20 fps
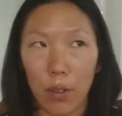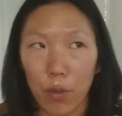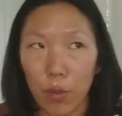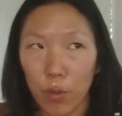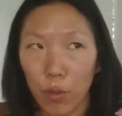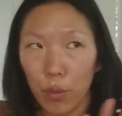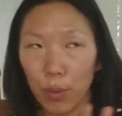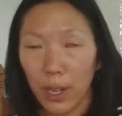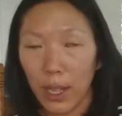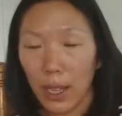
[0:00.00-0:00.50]

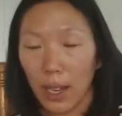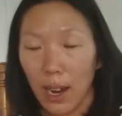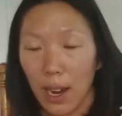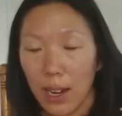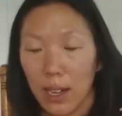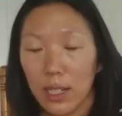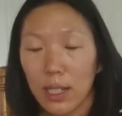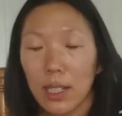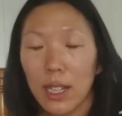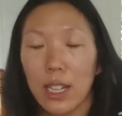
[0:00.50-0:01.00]
Really
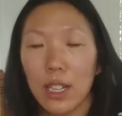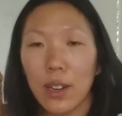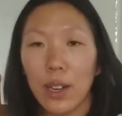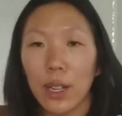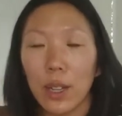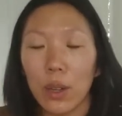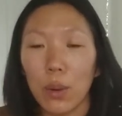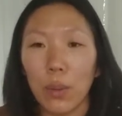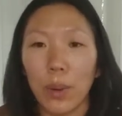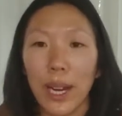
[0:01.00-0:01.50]
honestly,
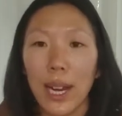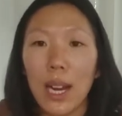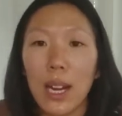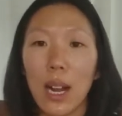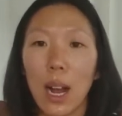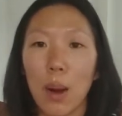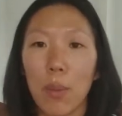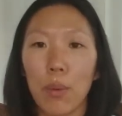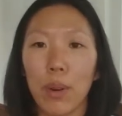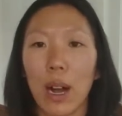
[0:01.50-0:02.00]
during the week,
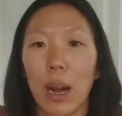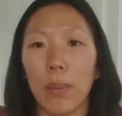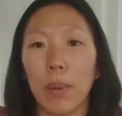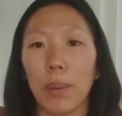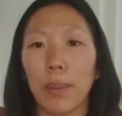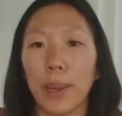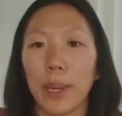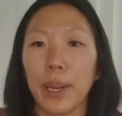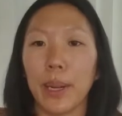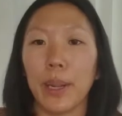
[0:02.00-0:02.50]
I'm
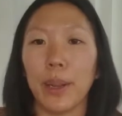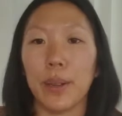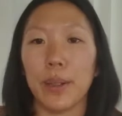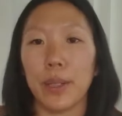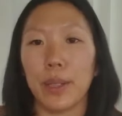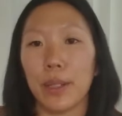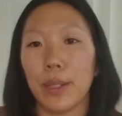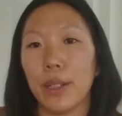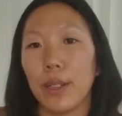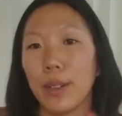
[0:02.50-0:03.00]
probably
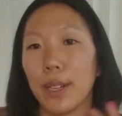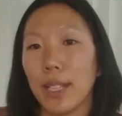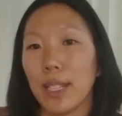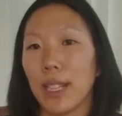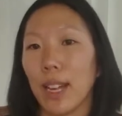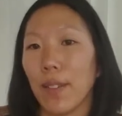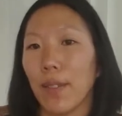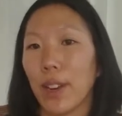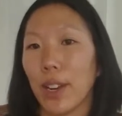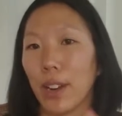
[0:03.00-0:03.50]
closer to a
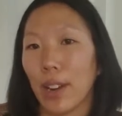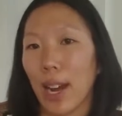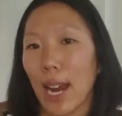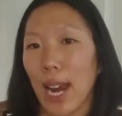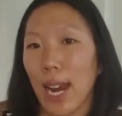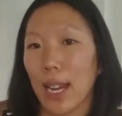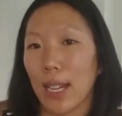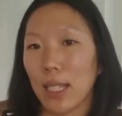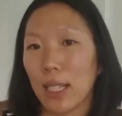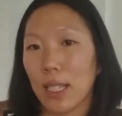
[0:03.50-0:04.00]
7 or
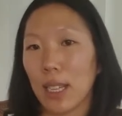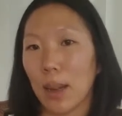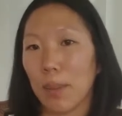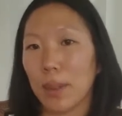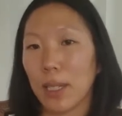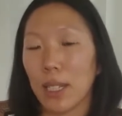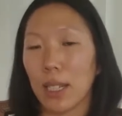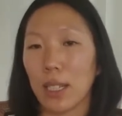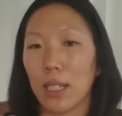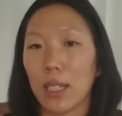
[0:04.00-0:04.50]

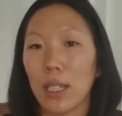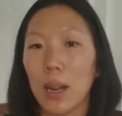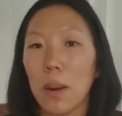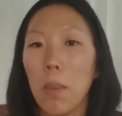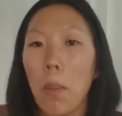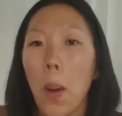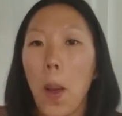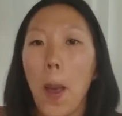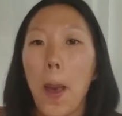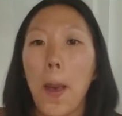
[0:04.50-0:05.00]
8-step
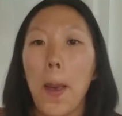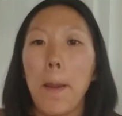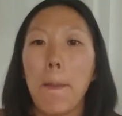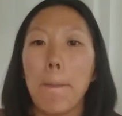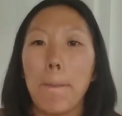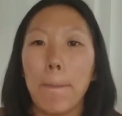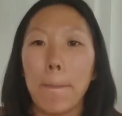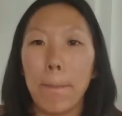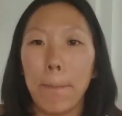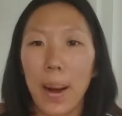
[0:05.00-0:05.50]
system.
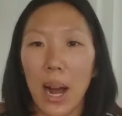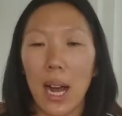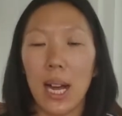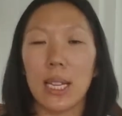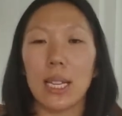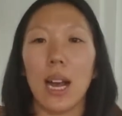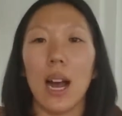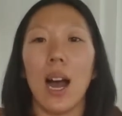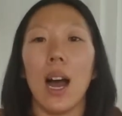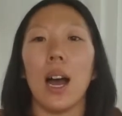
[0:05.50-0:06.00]

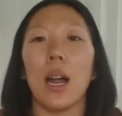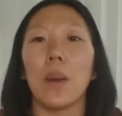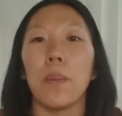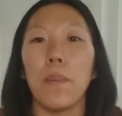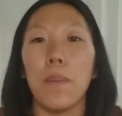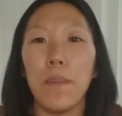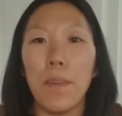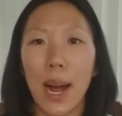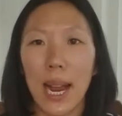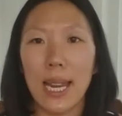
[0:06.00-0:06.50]
But
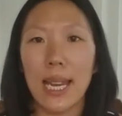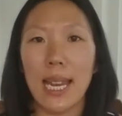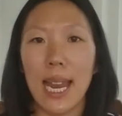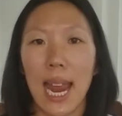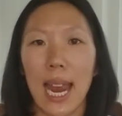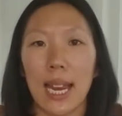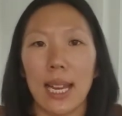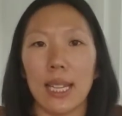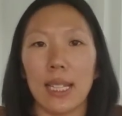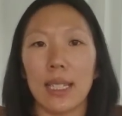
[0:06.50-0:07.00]
on
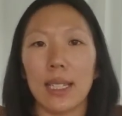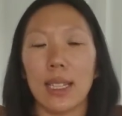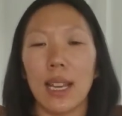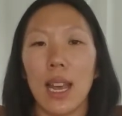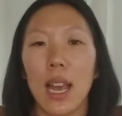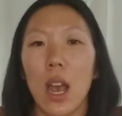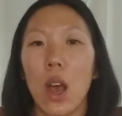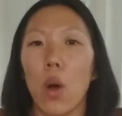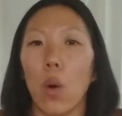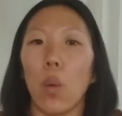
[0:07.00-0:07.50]
Mondays,
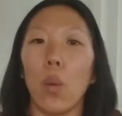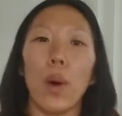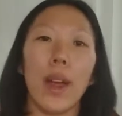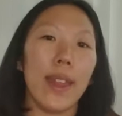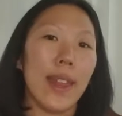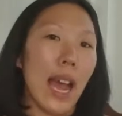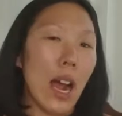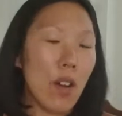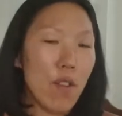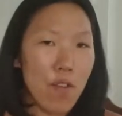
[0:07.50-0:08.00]

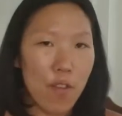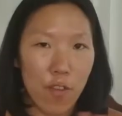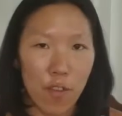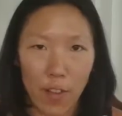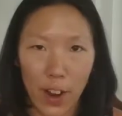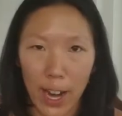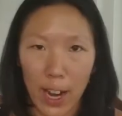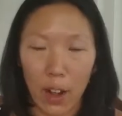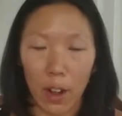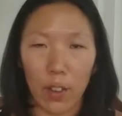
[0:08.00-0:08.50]
without
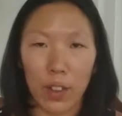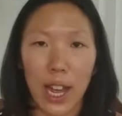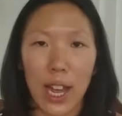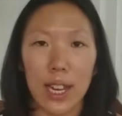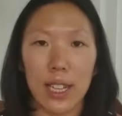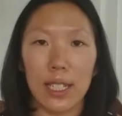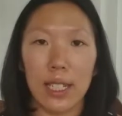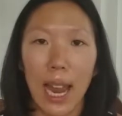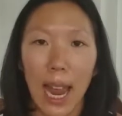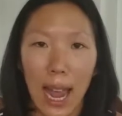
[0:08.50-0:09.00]
fail, that
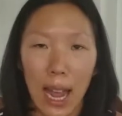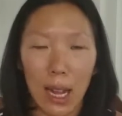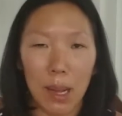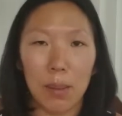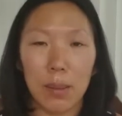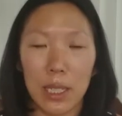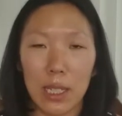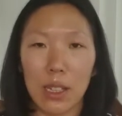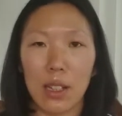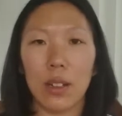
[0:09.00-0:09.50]
is
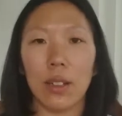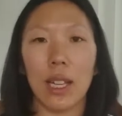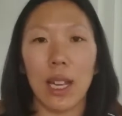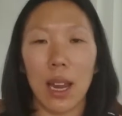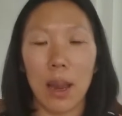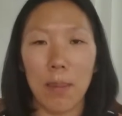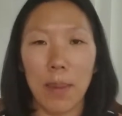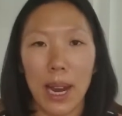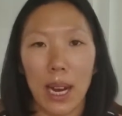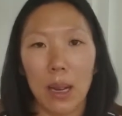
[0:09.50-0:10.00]

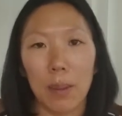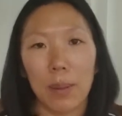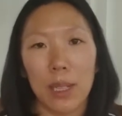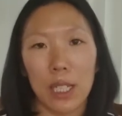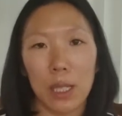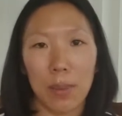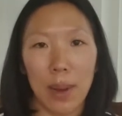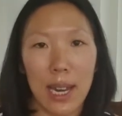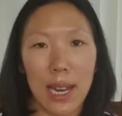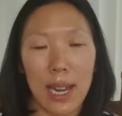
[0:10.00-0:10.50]
absolutely a
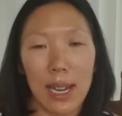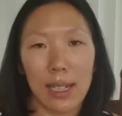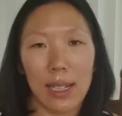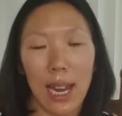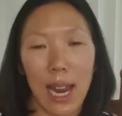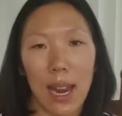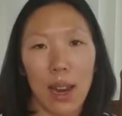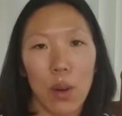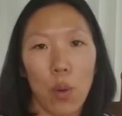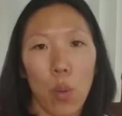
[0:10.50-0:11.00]
Makeupless Monday
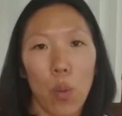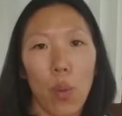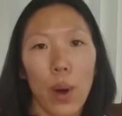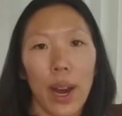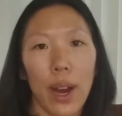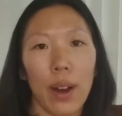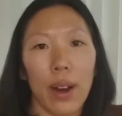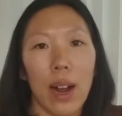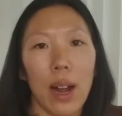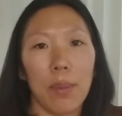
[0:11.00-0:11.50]
day
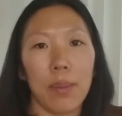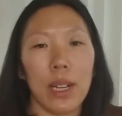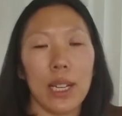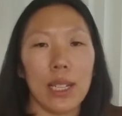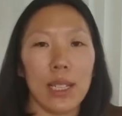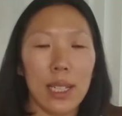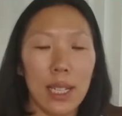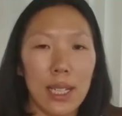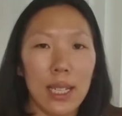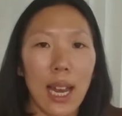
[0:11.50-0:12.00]
where I'm going to
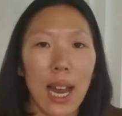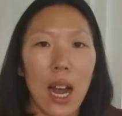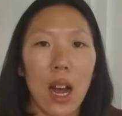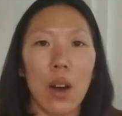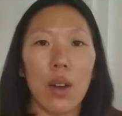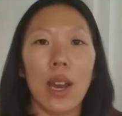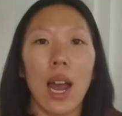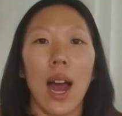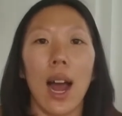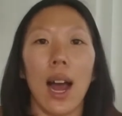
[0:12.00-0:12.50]
sit
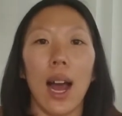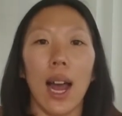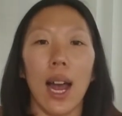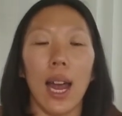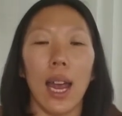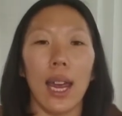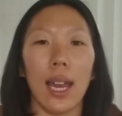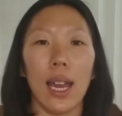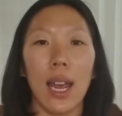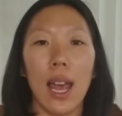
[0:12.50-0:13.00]
down, I